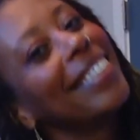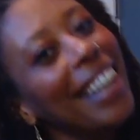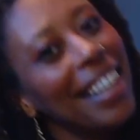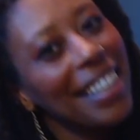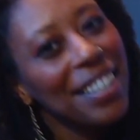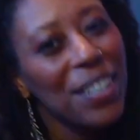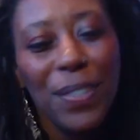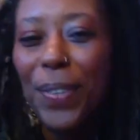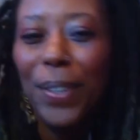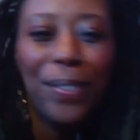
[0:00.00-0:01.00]
And then just
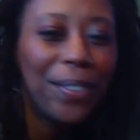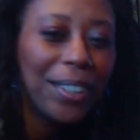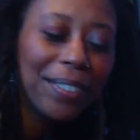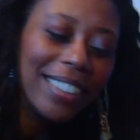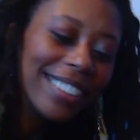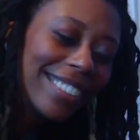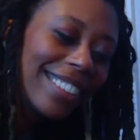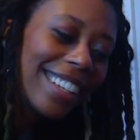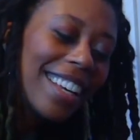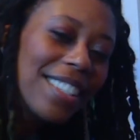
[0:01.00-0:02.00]
fold forward
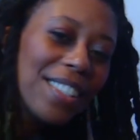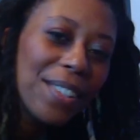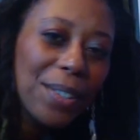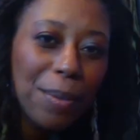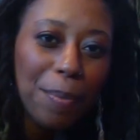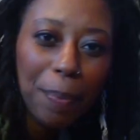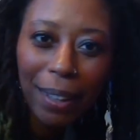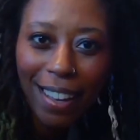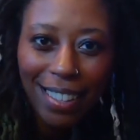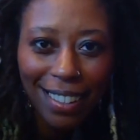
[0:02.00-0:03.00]
into
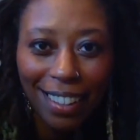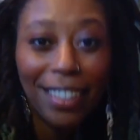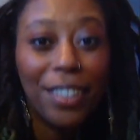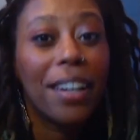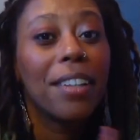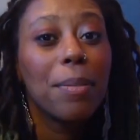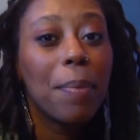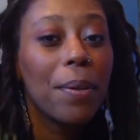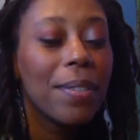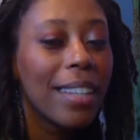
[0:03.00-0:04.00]
balasana, the child's
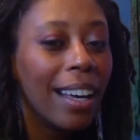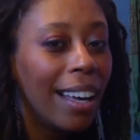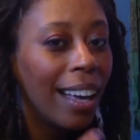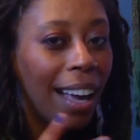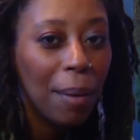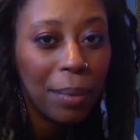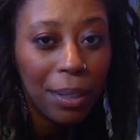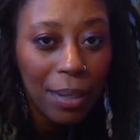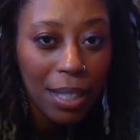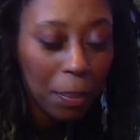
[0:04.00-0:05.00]
pose. I'm going to
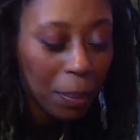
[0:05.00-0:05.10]
rest